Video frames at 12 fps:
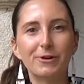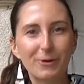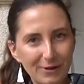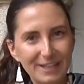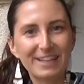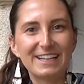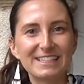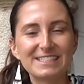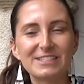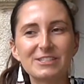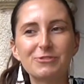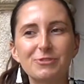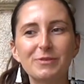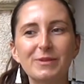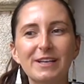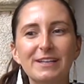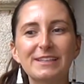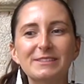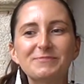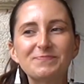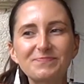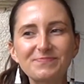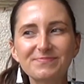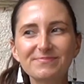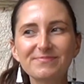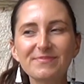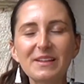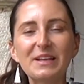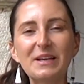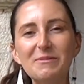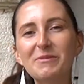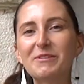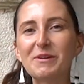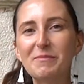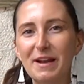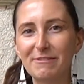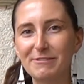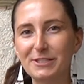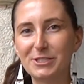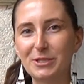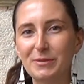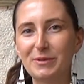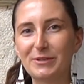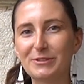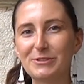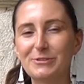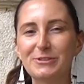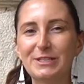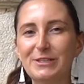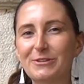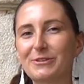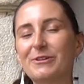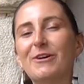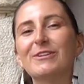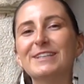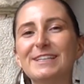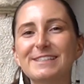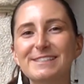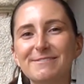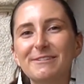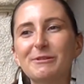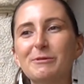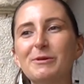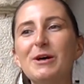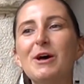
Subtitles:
going against the stream can can be very beneficial because usually your colleagues will